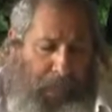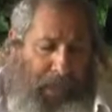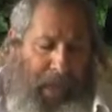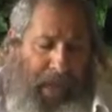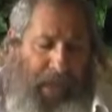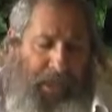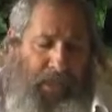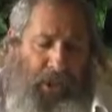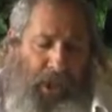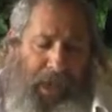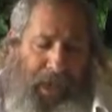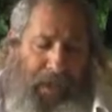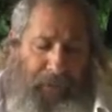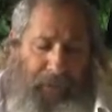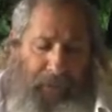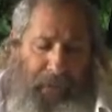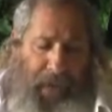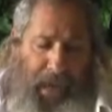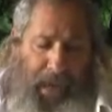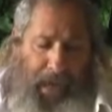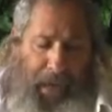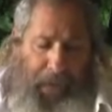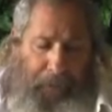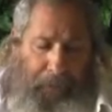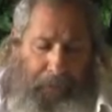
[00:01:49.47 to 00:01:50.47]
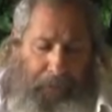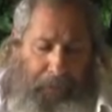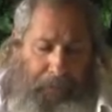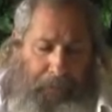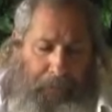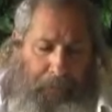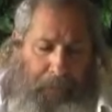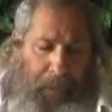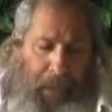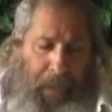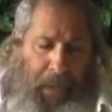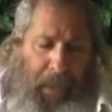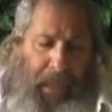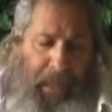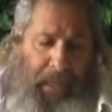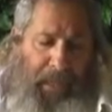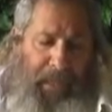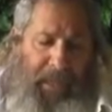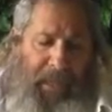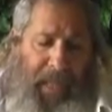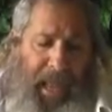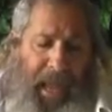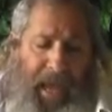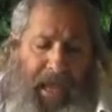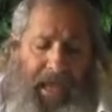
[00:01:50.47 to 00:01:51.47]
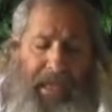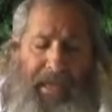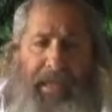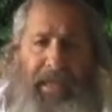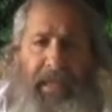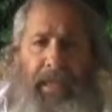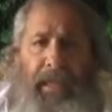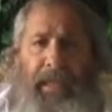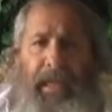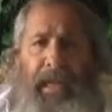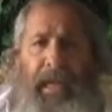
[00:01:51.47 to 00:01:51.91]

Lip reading: at JFK. Instead,